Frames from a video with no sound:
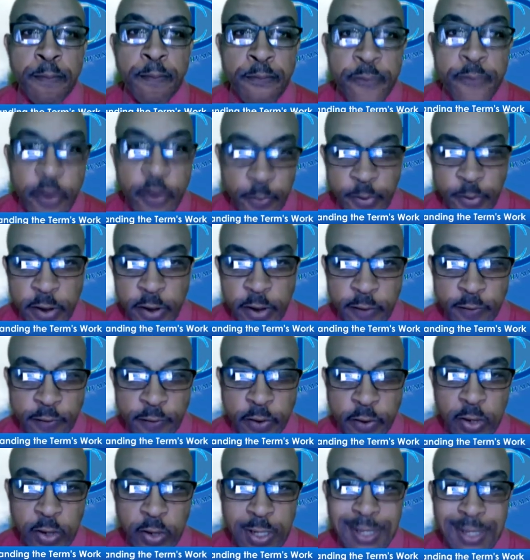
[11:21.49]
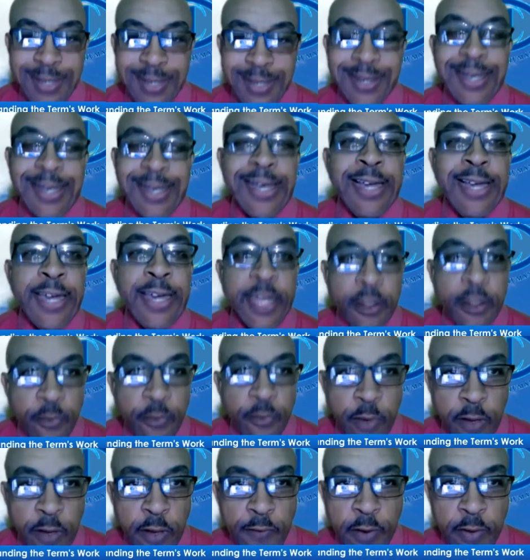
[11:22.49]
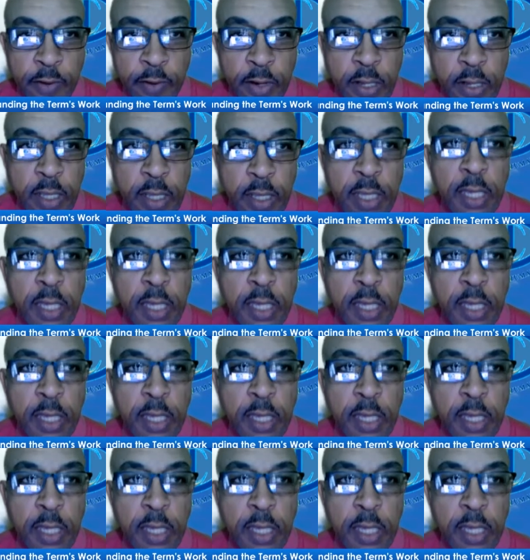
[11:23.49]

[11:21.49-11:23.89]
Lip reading: prepare for it, get ready for it.